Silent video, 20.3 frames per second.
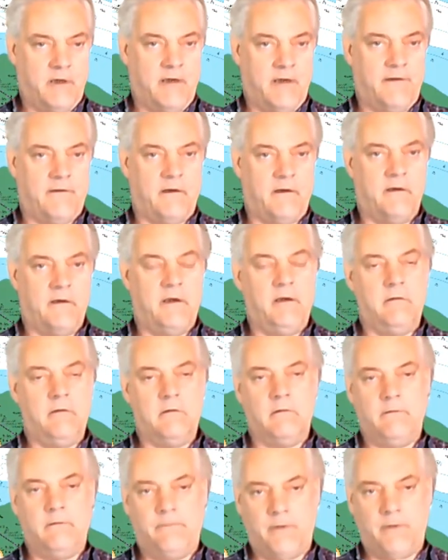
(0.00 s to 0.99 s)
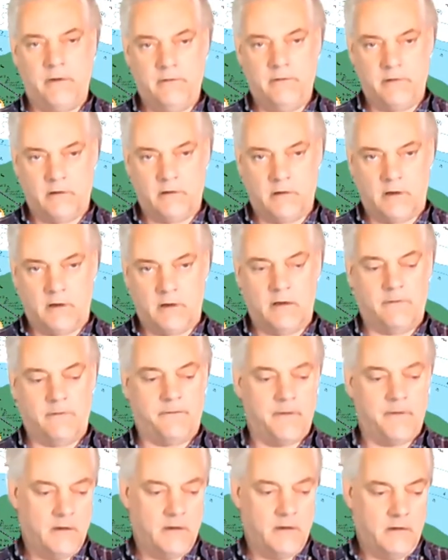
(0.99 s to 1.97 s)
so that you can photograph
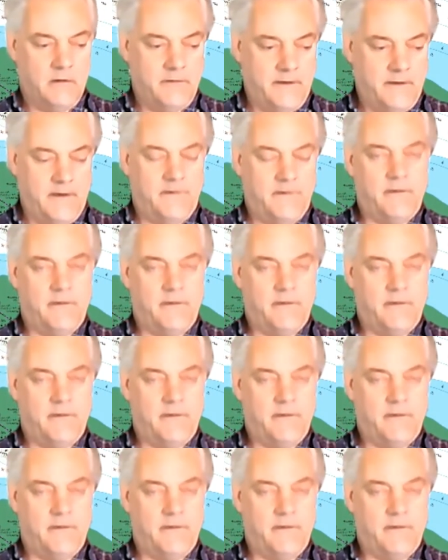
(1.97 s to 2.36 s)
the